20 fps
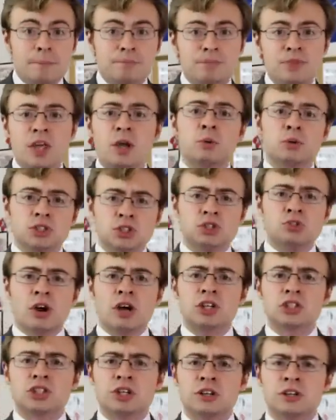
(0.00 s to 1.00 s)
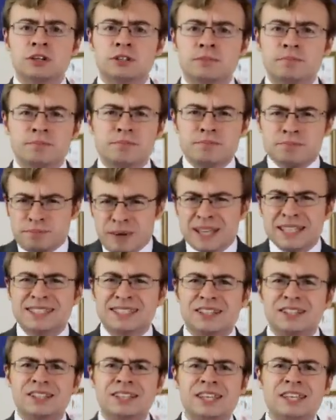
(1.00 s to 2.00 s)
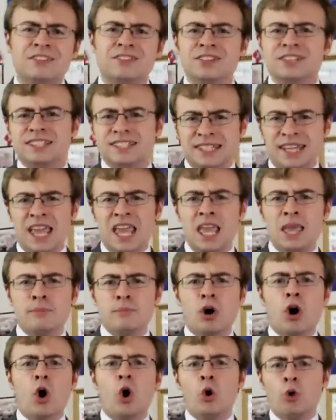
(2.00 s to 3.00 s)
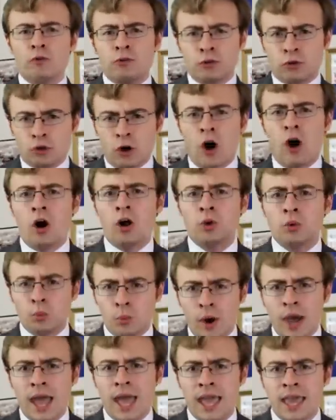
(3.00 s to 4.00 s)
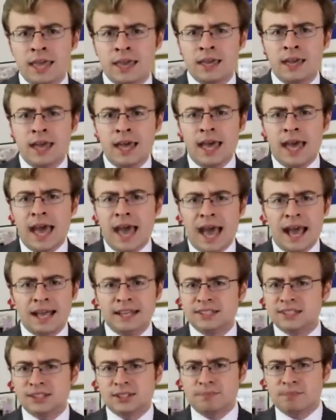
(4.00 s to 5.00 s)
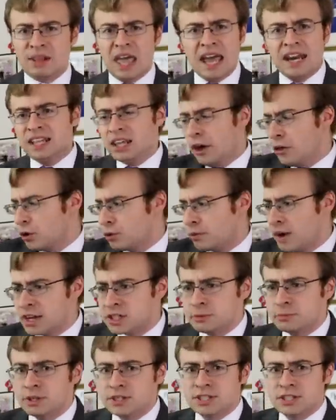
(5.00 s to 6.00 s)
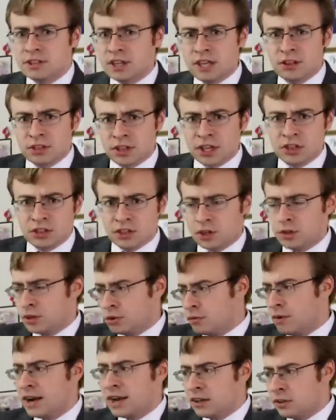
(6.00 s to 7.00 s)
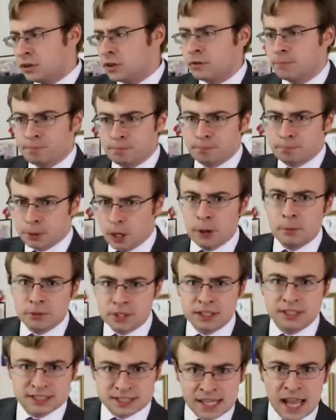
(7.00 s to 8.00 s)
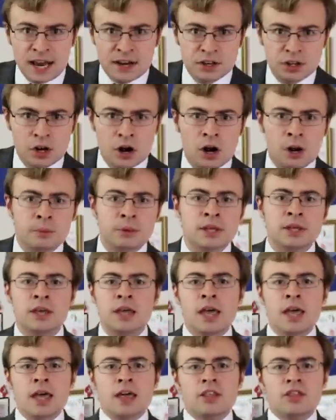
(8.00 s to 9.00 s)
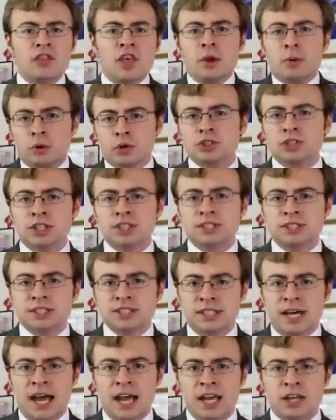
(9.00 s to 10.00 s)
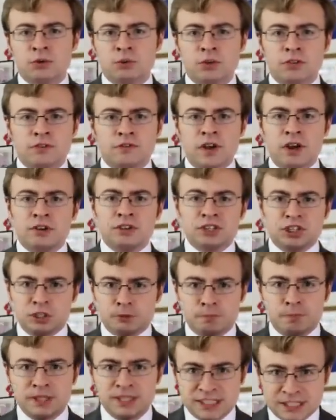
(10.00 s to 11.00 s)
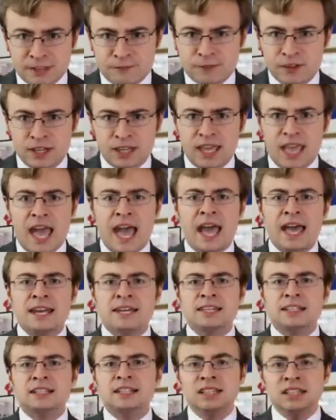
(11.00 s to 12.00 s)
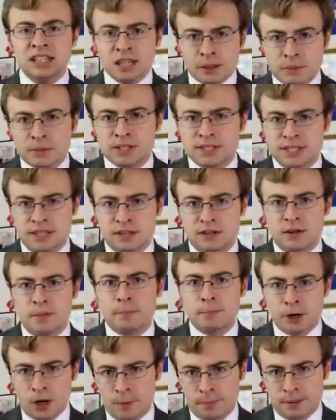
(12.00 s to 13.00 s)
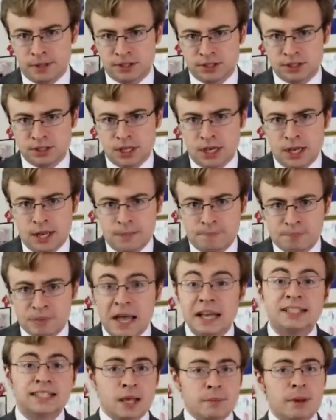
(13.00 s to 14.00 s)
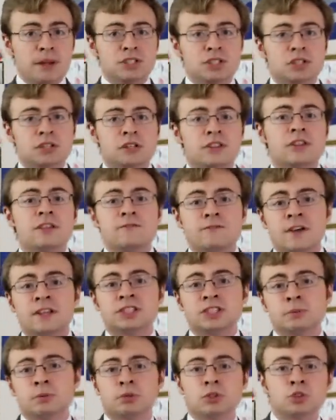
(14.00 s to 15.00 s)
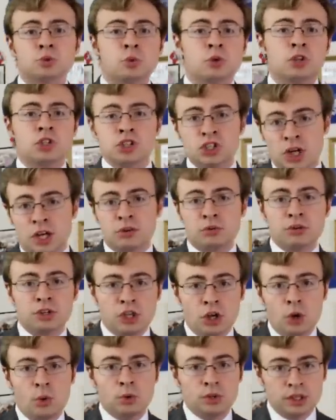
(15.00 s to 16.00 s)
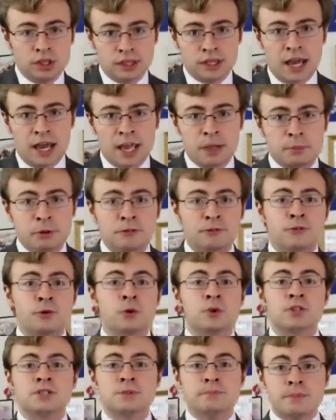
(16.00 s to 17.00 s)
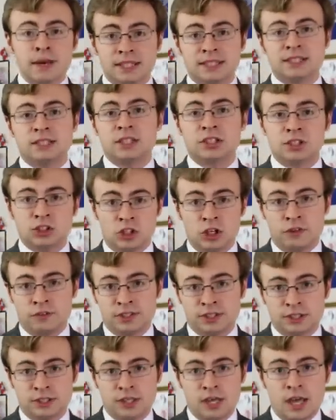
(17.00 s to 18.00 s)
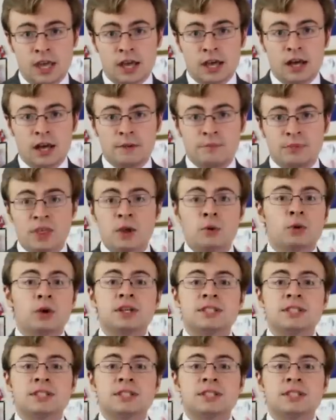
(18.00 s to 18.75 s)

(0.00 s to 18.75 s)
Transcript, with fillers: They were structured basically in the same overall way as any other regiment in like the regular permanent standing army. They were just designed with a very specific and limited purpose. As I mentioned, the fencibles were generally only liable for domestic service. They were